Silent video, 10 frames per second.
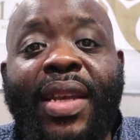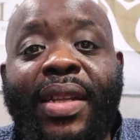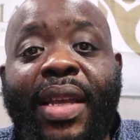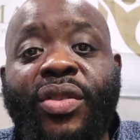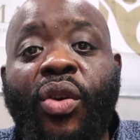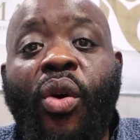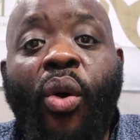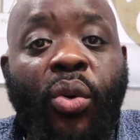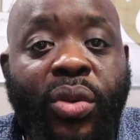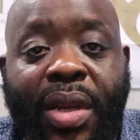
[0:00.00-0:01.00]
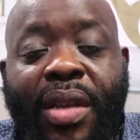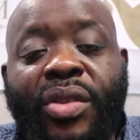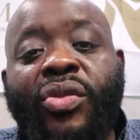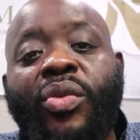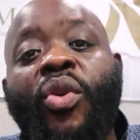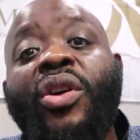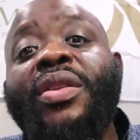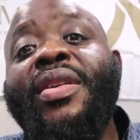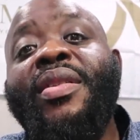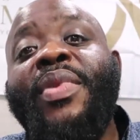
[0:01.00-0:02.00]
It gets cold, so the water
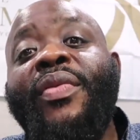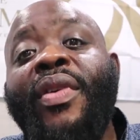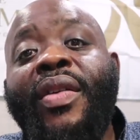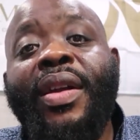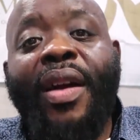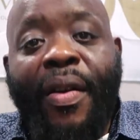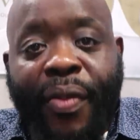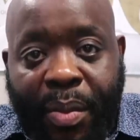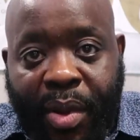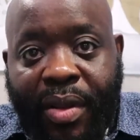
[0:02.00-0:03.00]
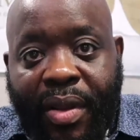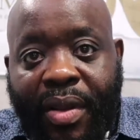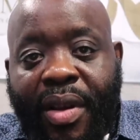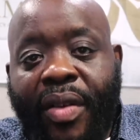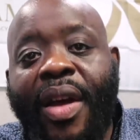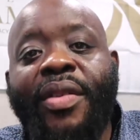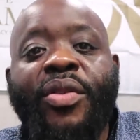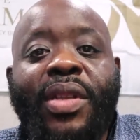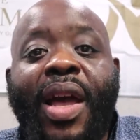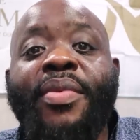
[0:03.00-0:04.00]
is going to be very uncomfortable around
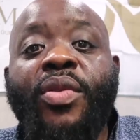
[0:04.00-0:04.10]
those times.